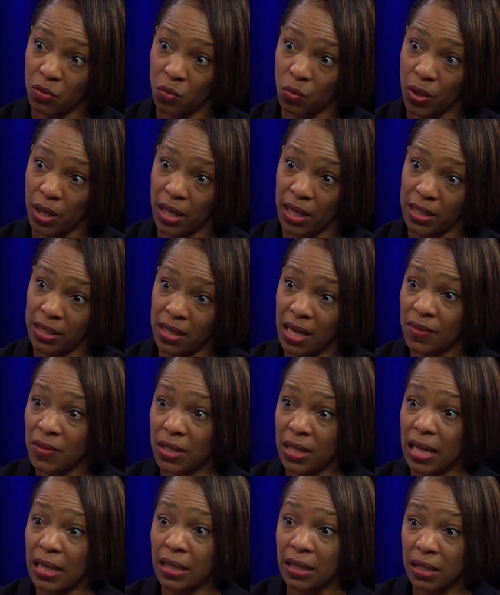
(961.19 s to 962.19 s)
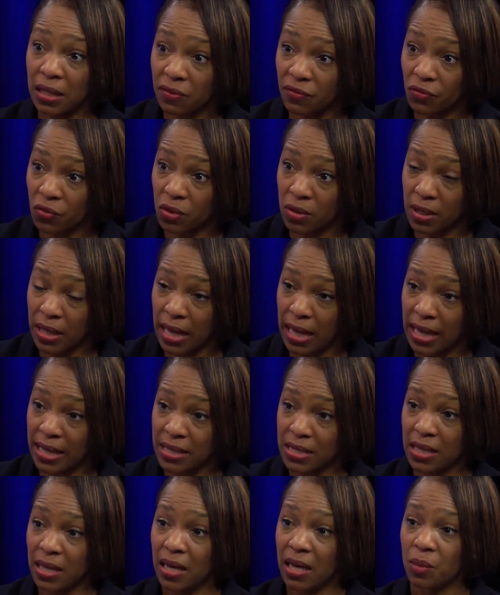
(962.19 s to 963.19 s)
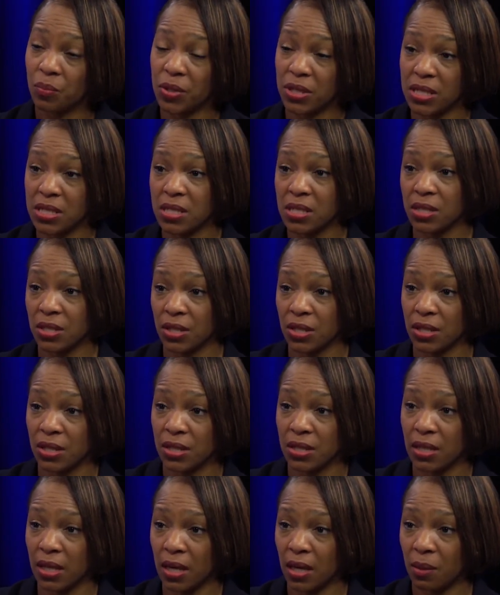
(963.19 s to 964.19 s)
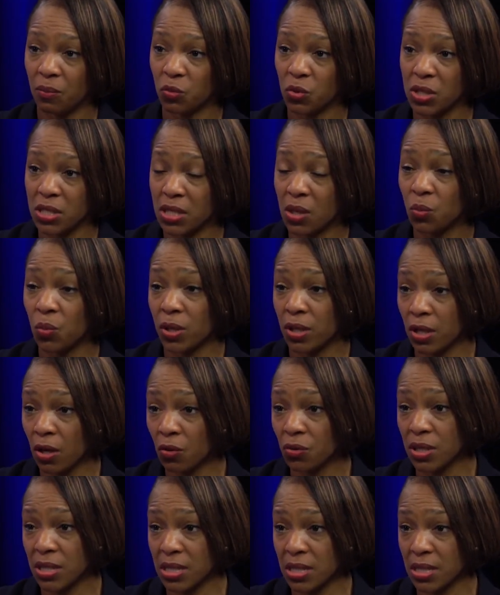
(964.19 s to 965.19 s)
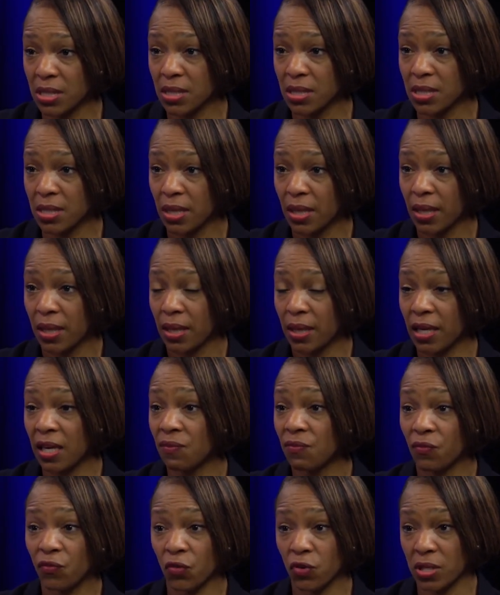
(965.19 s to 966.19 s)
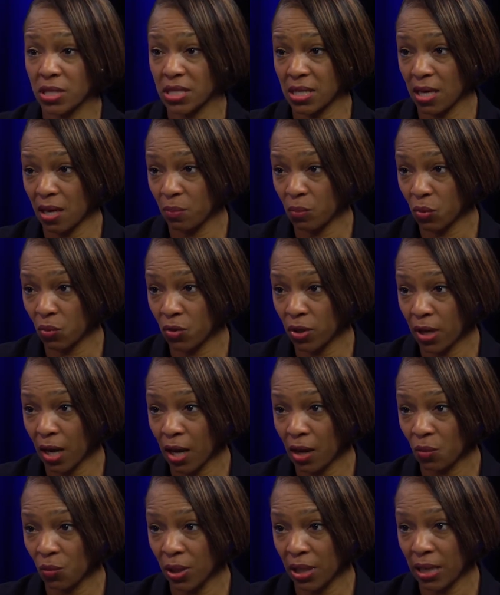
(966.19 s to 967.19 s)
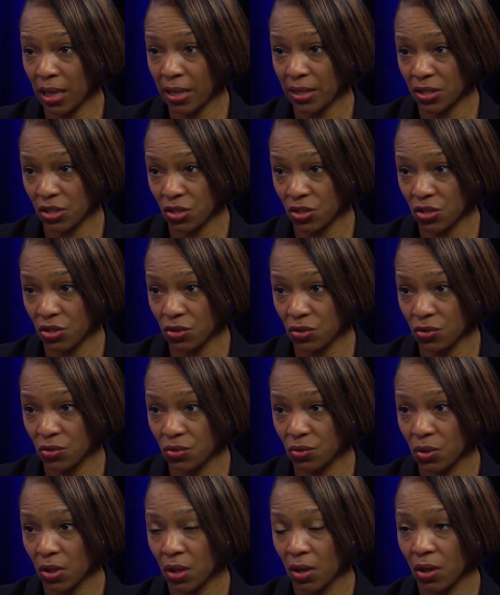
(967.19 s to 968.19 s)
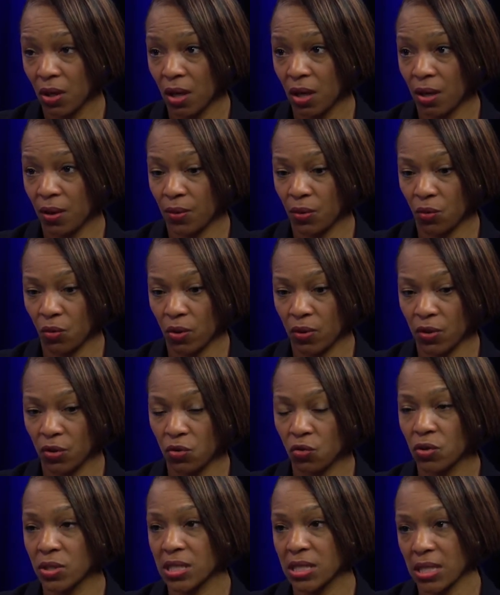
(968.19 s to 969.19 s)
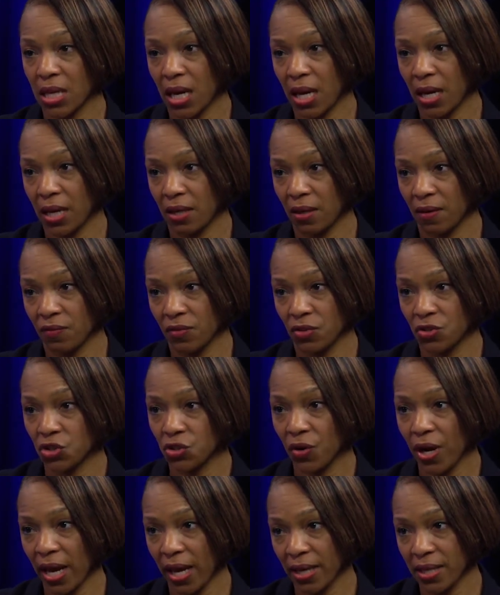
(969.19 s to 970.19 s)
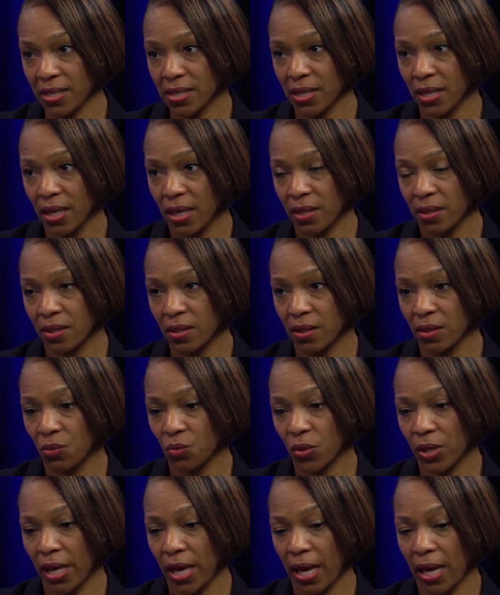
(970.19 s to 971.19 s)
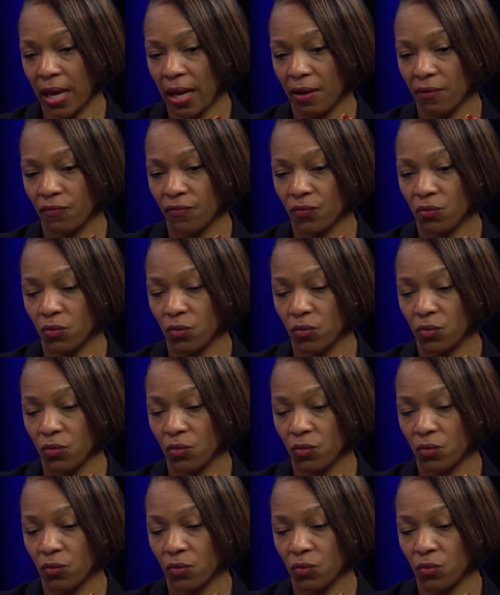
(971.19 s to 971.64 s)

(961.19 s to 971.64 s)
the way. Not that I live for that, but it's good um, when someone notices. Even for example, on Highway 92. Um, on the north side of the tracks, that we have